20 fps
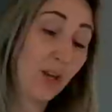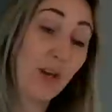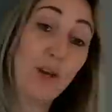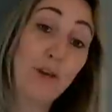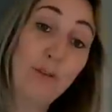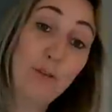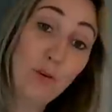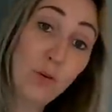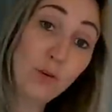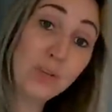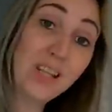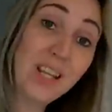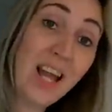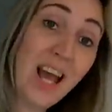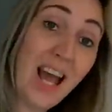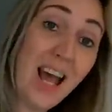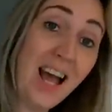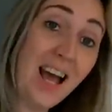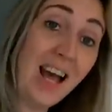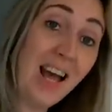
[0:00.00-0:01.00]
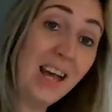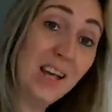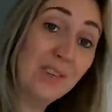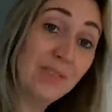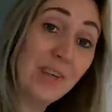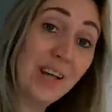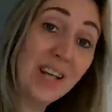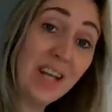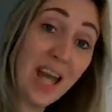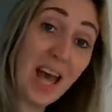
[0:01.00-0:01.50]
to fold in
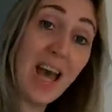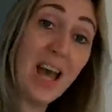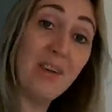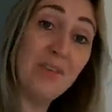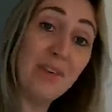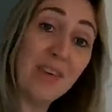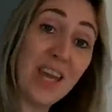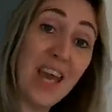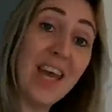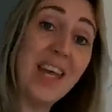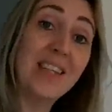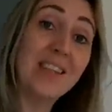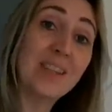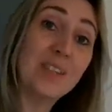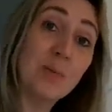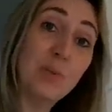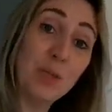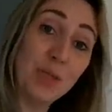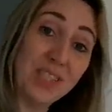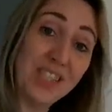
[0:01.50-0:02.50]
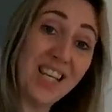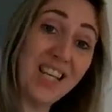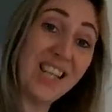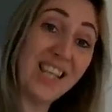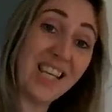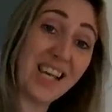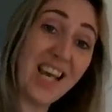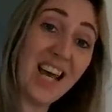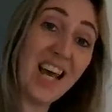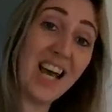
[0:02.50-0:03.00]
half and half again to put it
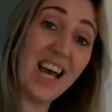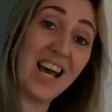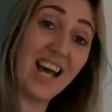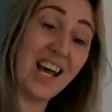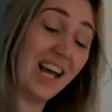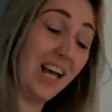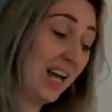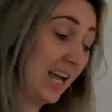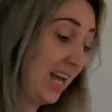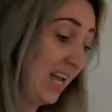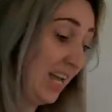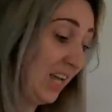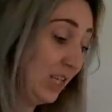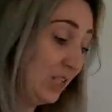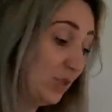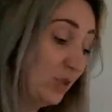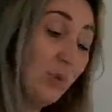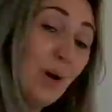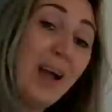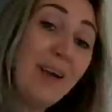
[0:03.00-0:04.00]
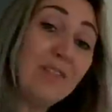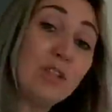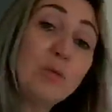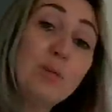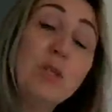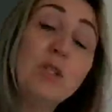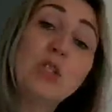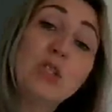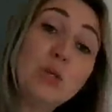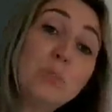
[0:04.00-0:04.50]
in the car. So I've
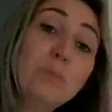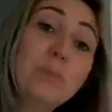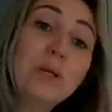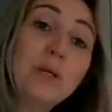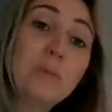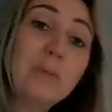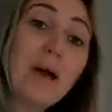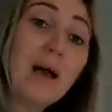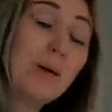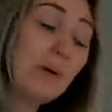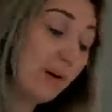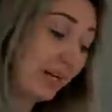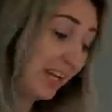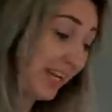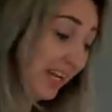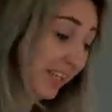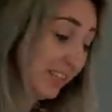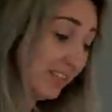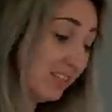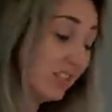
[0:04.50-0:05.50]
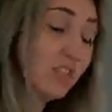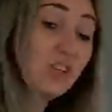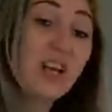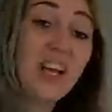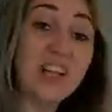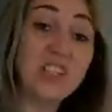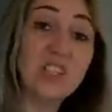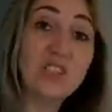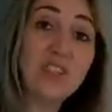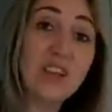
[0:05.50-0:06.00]
just been jumping about on it to
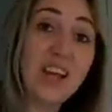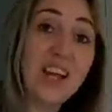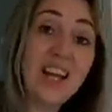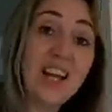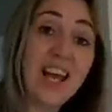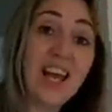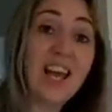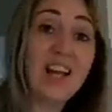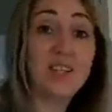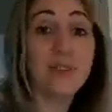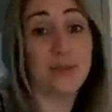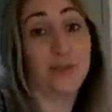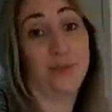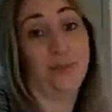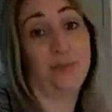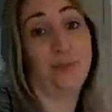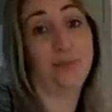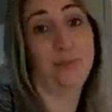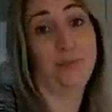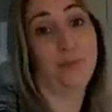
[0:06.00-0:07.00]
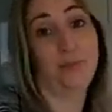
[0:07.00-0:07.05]
try and straighten it out.